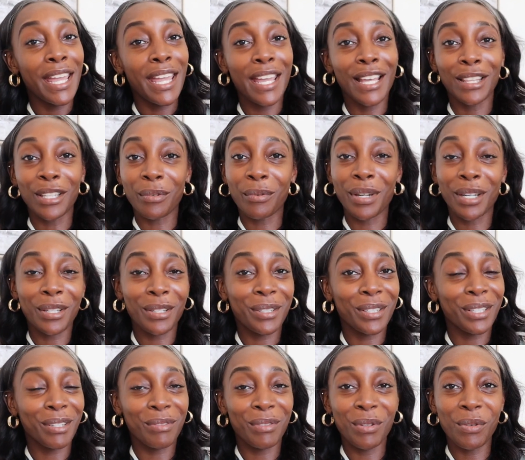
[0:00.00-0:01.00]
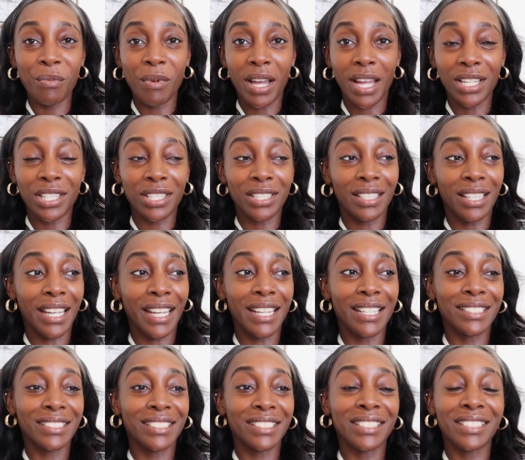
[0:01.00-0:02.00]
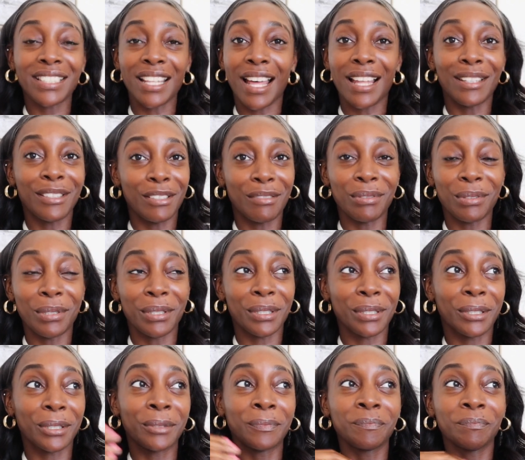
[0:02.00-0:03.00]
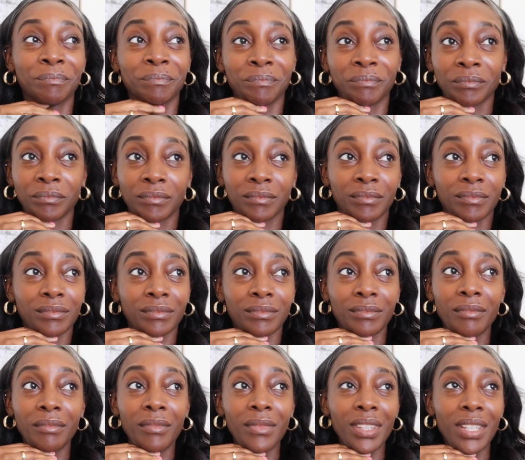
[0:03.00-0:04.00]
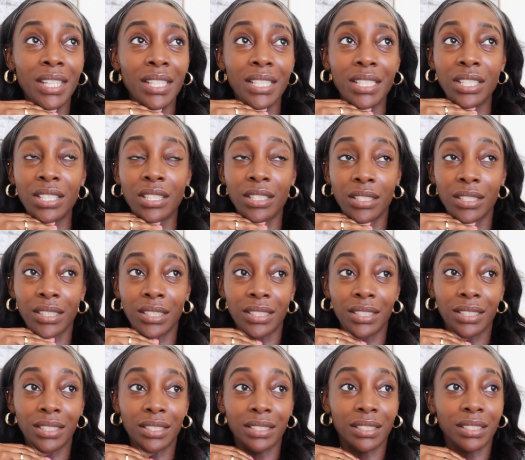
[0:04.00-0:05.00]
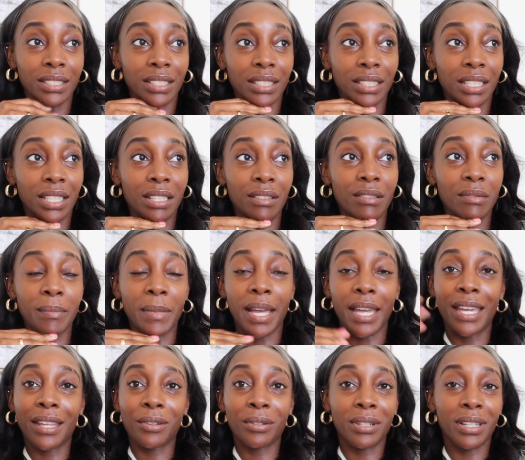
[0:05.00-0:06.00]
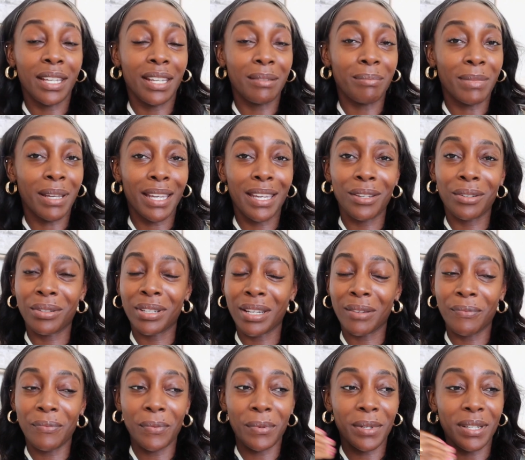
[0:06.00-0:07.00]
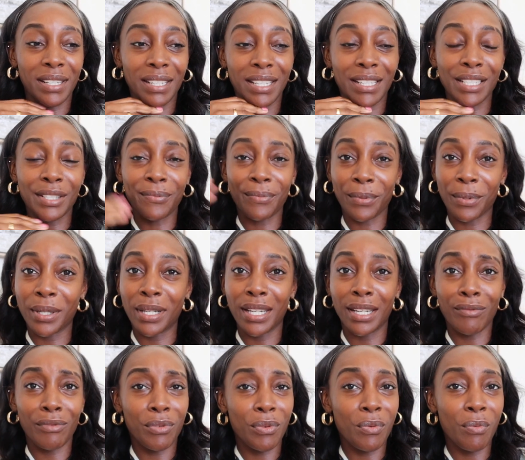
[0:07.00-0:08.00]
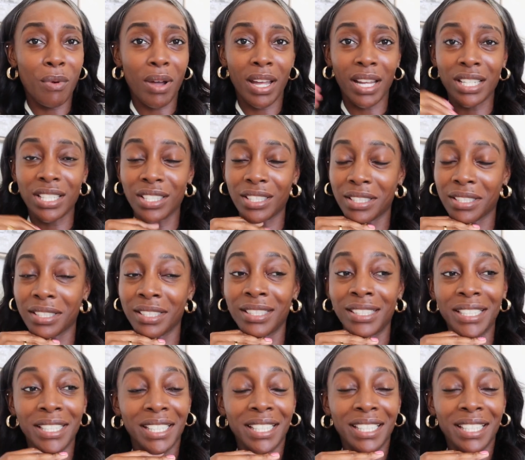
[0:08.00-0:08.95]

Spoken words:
And Lorena, girl, if you're watching, like, just, I love you, girl. And it's just, even my internet friend, if you're watching,